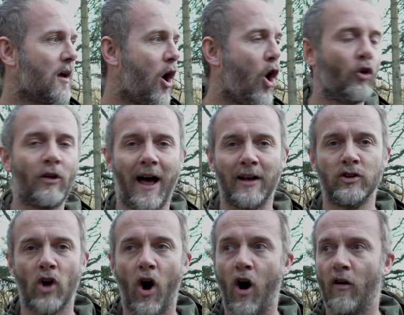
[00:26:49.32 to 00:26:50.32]
on
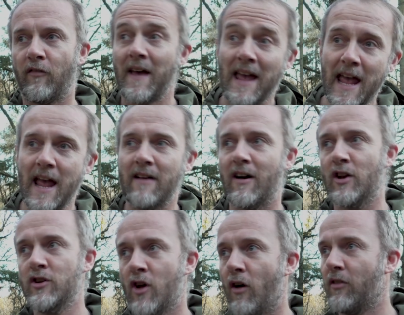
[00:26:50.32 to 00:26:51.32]
and off here
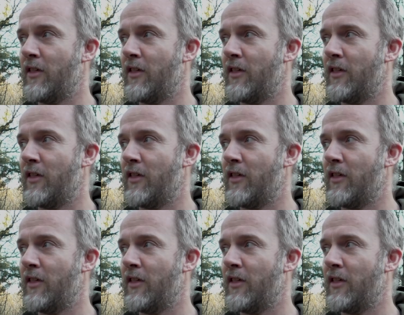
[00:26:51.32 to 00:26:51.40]
and not